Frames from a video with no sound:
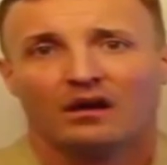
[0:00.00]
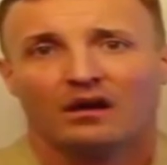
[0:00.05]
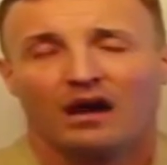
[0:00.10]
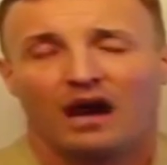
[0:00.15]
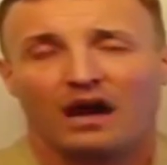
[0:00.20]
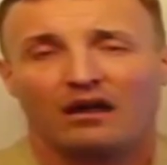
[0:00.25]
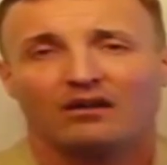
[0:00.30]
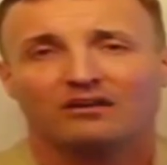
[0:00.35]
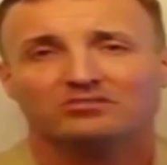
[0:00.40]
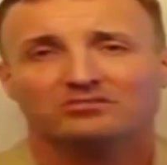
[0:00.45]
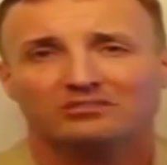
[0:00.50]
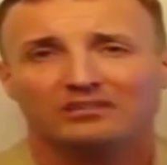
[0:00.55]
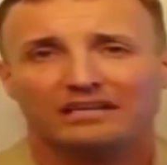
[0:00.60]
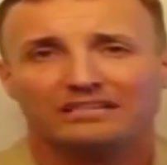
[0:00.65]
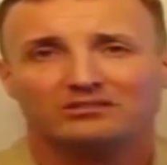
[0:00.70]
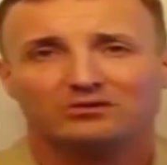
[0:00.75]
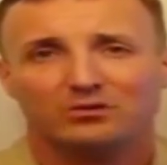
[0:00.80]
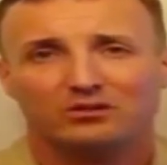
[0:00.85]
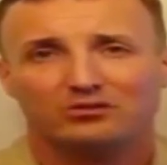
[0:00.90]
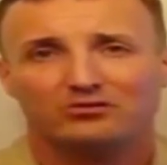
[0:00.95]
I'd also like
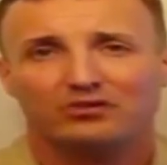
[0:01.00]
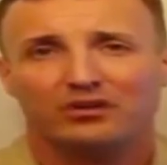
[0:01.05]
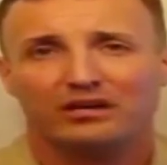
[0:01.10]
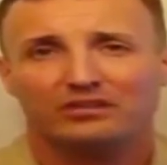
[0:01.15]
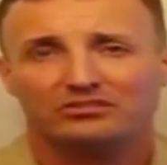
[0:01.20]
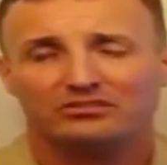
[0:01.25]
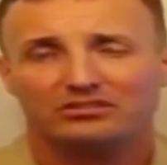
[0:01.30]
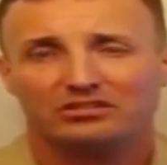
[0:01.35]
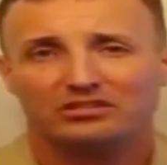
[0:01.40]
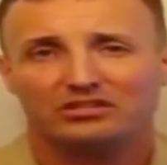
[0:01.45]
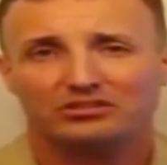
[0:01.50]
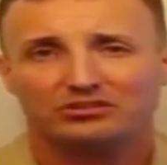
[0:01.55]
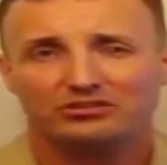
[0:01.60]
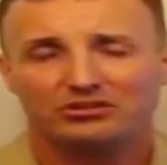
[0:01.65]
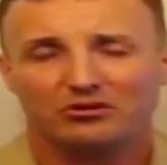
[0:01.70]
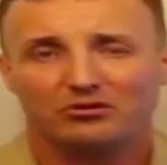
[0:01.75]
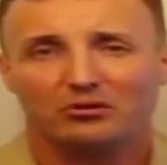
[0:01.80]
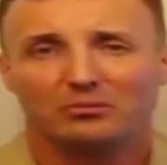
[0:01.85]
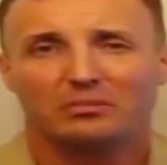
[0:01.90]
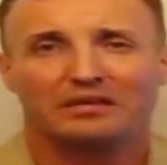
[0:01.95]
to address
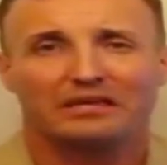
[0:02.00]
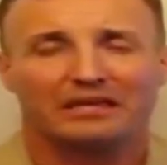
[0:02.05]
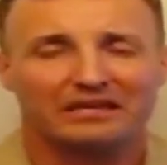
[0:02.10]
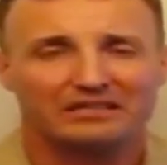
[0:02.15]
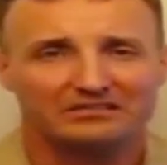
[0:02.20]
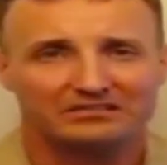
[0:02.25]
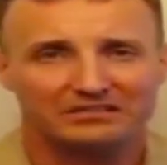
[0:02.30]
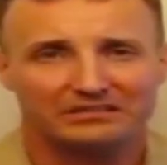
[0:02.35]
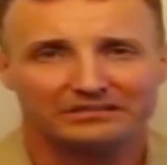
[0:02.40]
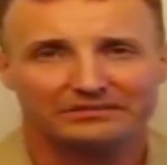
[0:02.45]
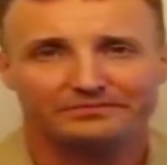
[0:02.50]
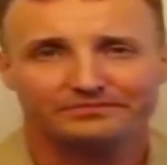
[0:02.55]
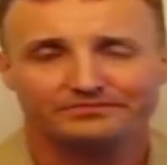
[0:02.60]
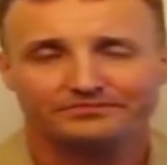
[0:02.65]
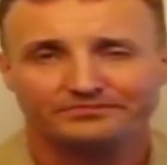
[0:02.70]
General McKenzie.